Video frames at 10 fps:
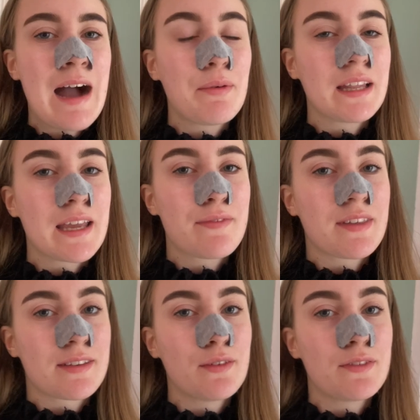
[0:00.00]
I will leave
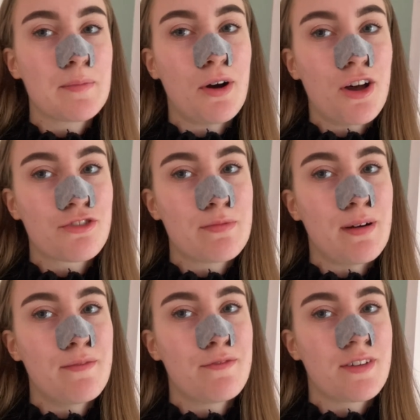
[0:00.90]
this lovely pore strip
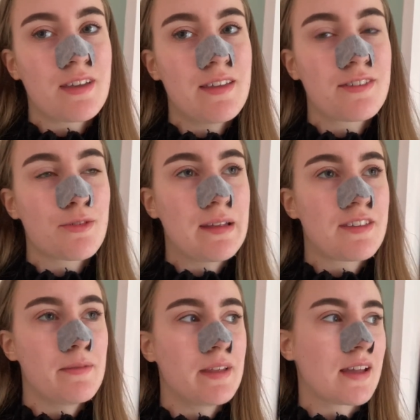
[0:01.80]
on for ten to
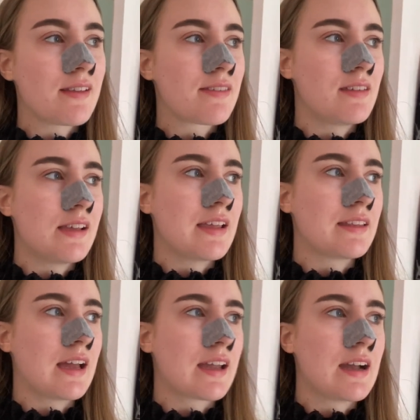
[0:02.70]
twenty minutes, and then
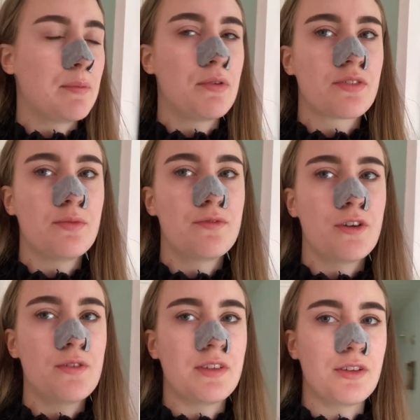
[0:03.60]
like I'll put some
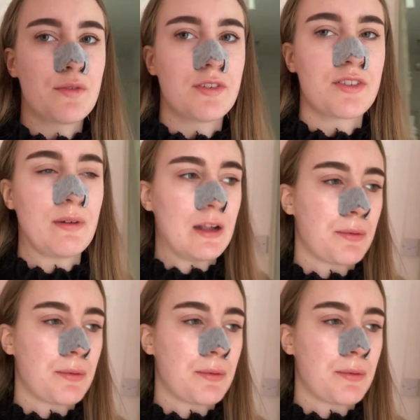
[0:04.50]
food in the oven as well